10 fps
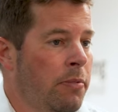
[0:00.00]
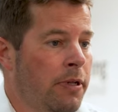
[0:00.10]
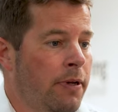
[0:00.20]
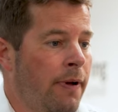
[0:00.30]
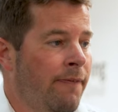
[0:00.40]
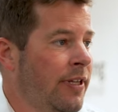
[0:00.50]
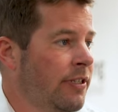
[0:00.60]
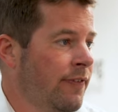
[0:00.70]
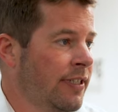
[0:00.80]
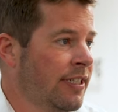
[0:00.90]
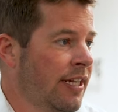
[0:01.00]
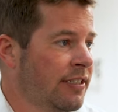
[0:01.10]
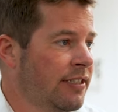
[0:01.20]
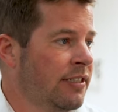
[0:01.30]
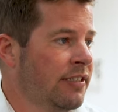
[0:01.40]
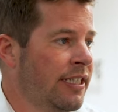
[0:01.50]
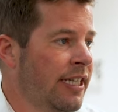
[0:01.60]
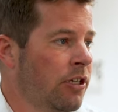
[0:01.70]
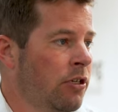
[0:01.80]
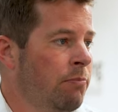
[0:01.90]
but I think that's fantastic to see
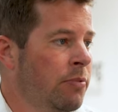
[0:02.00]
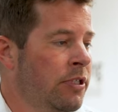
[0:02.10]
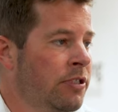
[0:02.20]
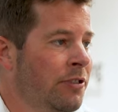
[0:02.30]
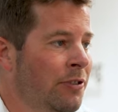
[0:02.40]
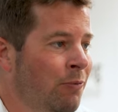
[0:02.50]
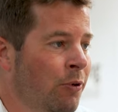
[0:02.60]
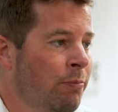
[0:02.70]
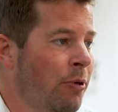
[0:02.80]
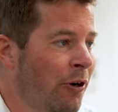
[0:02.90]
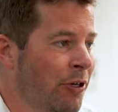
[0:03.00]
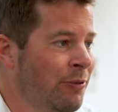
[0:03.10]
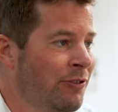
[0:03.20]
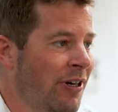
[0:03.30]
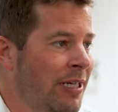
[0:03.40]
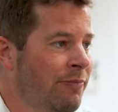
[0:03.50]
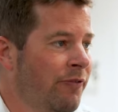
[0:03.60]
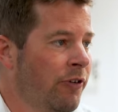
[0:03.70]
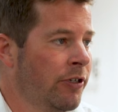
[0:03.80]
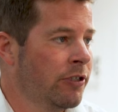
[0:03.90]
that companies want to partner with training
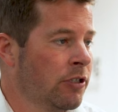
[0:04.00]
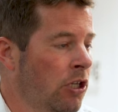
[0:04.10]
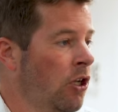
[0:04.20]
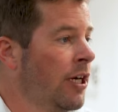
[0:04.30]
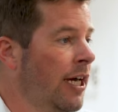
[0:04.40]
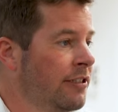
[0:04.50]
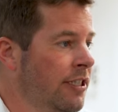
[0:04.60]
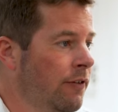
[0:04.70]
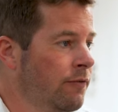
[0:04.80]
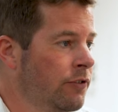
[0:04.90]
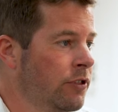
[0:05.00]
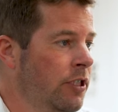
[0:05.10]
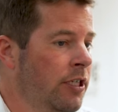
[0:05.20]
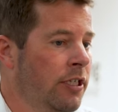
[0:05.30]
providers like ourselves